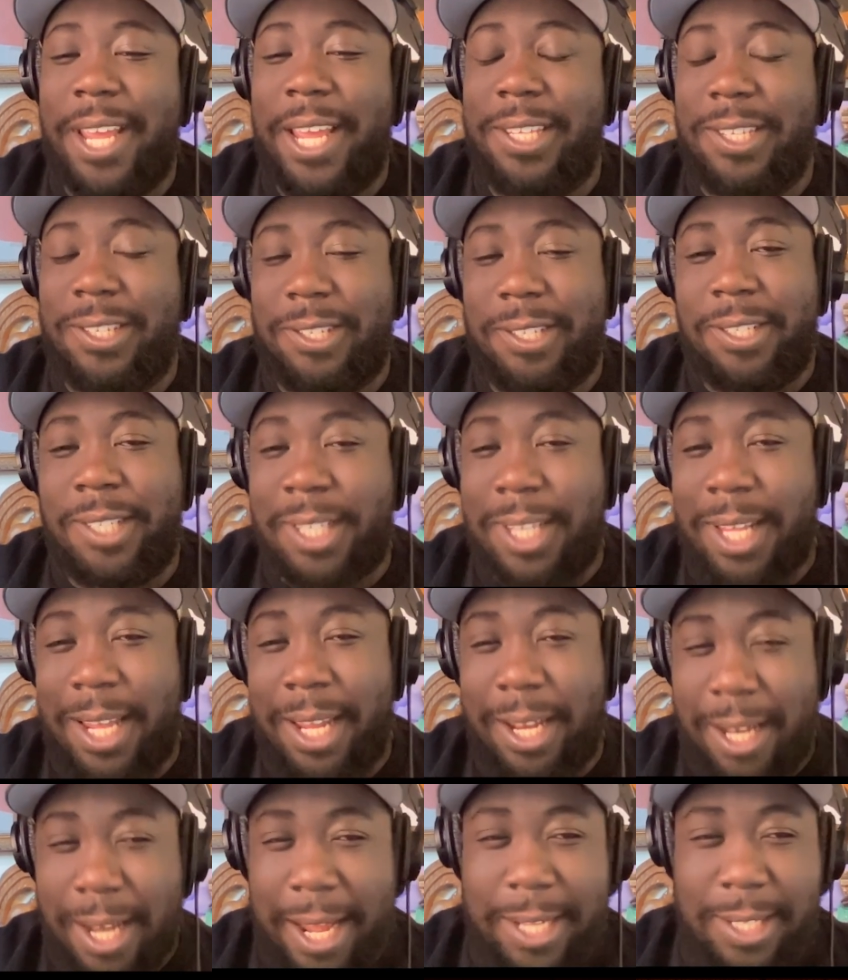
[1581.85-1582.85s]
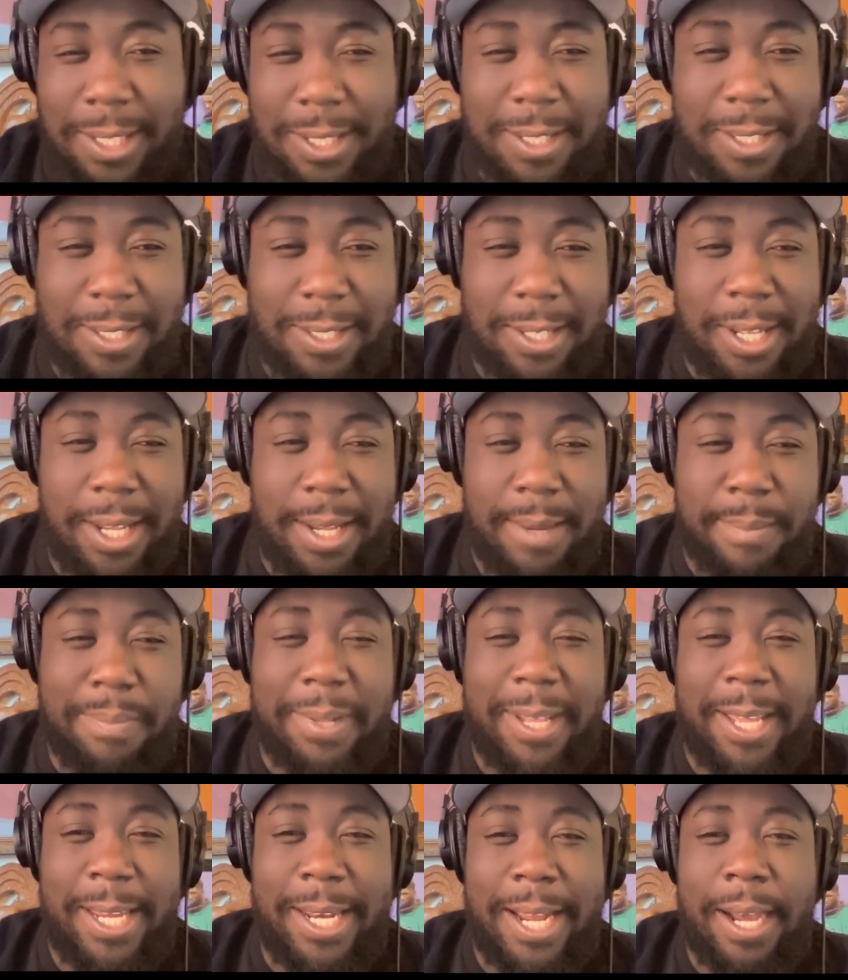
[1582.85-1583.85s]
it's just like nice to see it
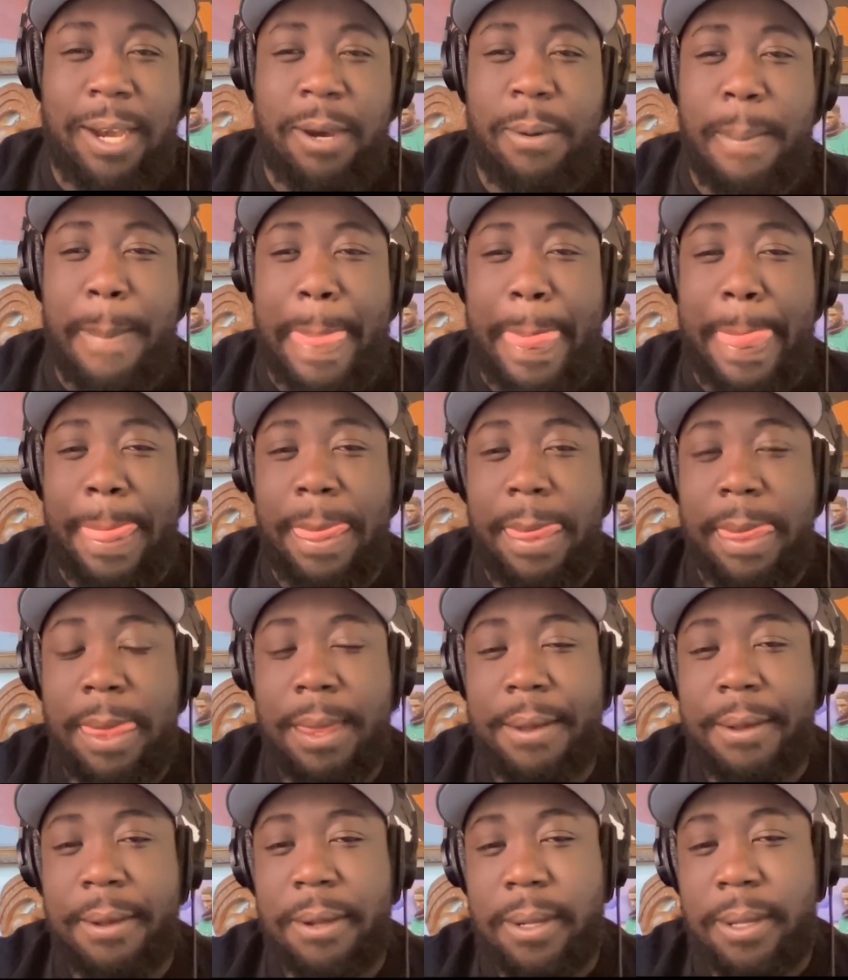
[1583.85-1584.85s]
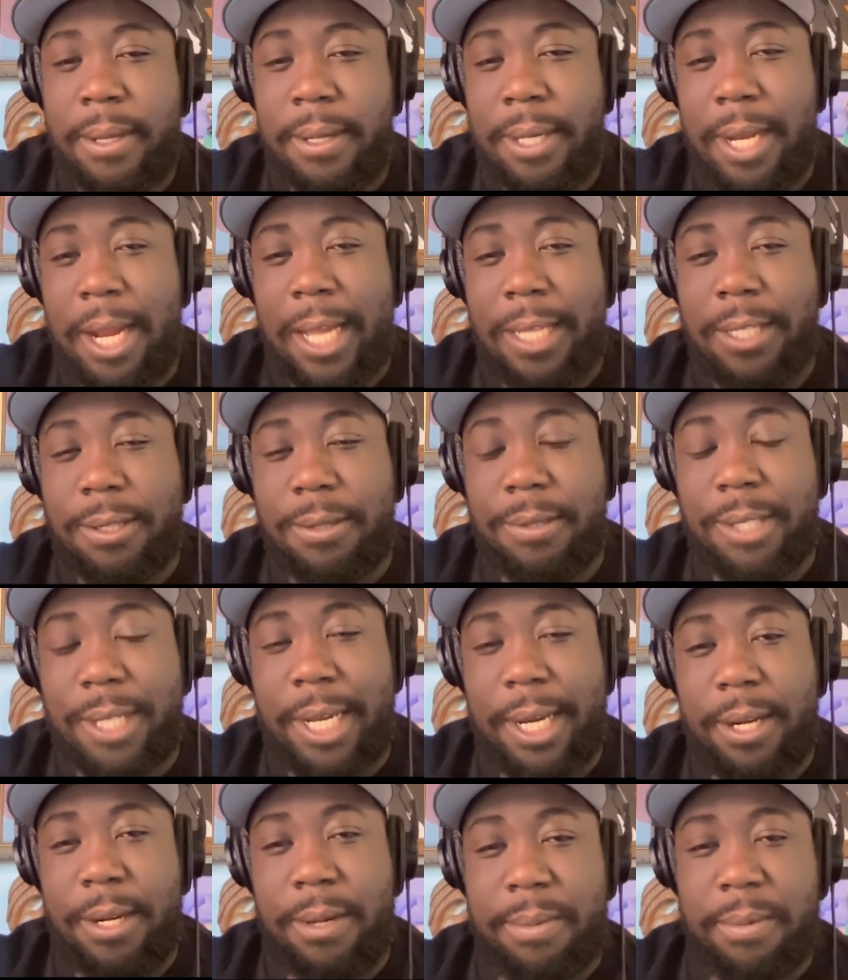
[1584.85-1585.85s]
played out. Not so
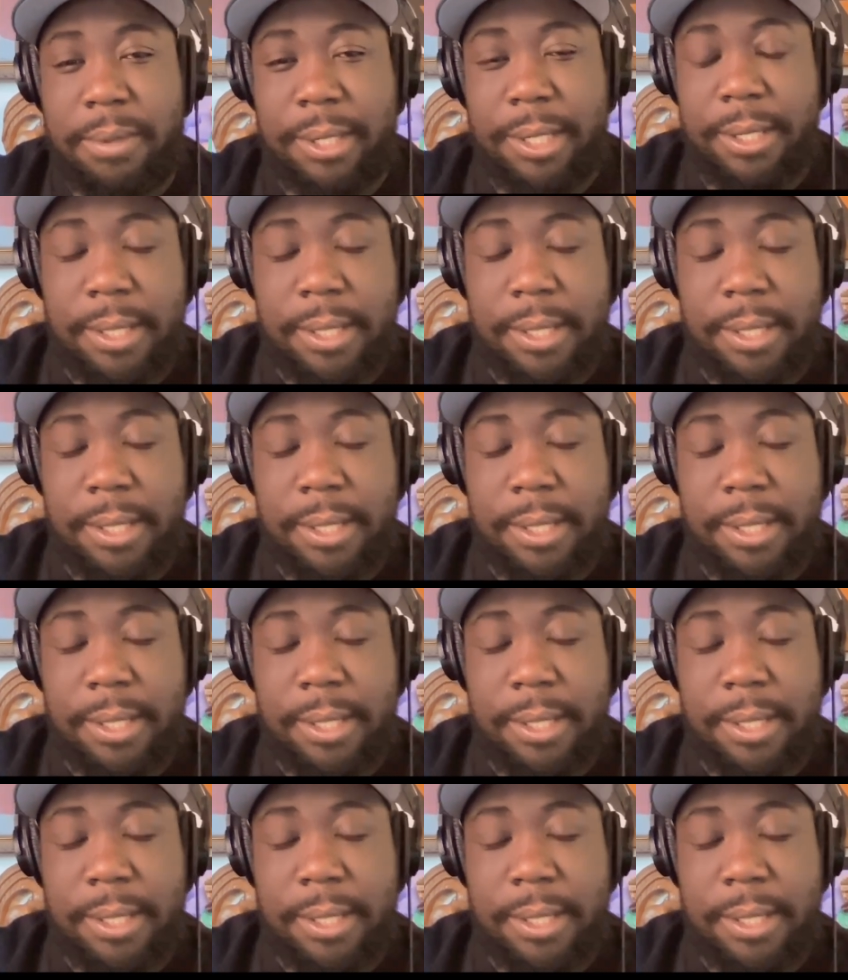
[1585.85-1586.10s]
terrible,